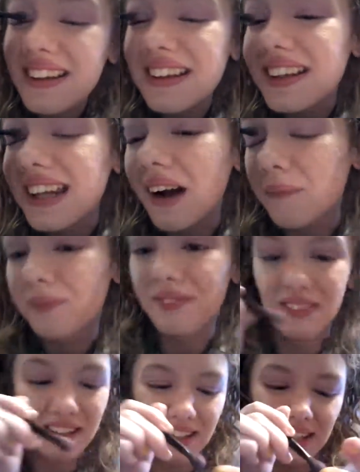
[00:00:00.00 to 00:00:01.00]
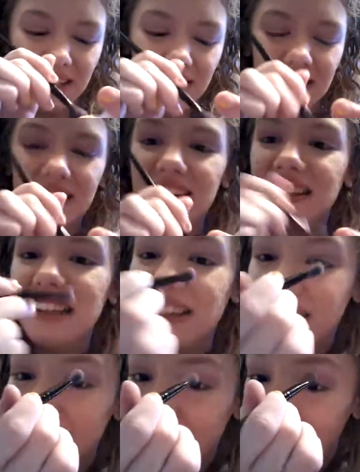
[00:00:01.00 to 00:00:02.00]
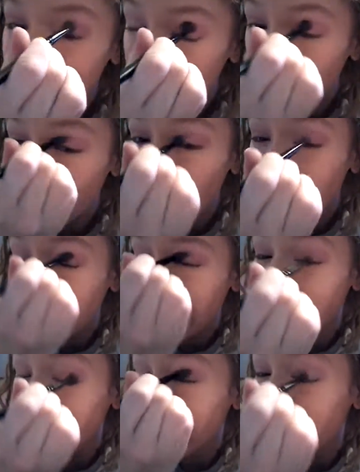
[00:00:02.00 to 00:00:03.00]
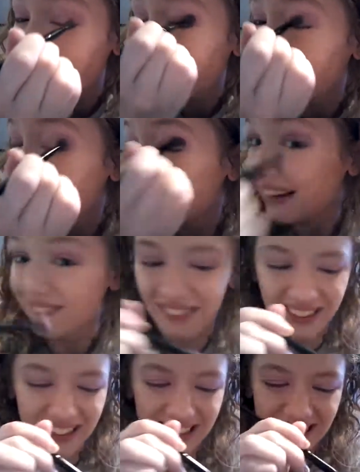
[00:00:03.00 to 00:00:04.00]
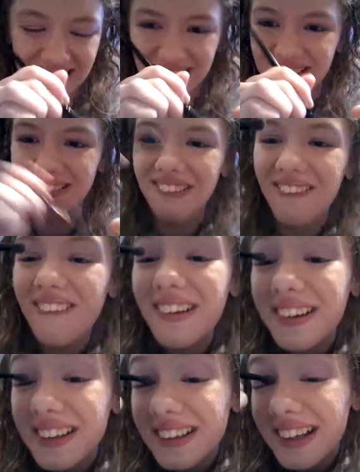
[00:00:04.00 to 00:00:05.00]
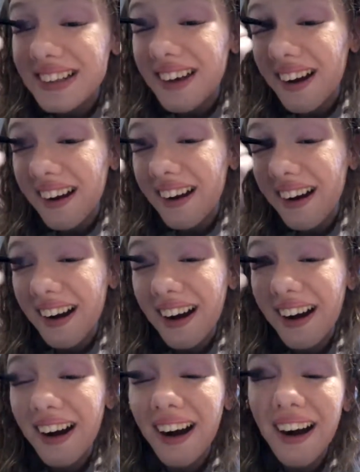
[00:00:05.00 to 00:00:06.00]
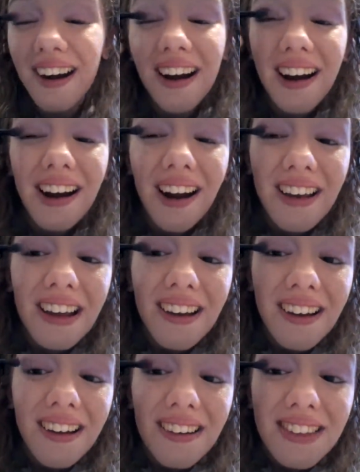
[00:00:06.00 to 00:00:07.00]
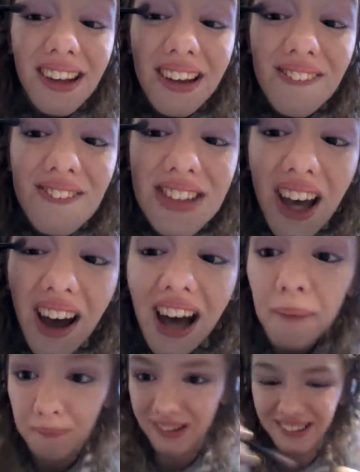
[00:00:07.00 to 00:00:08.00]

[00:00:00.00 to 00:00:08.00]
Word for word: Now now, so it takes me a while there, but isn't that gorgeous? Oh, thumbs up.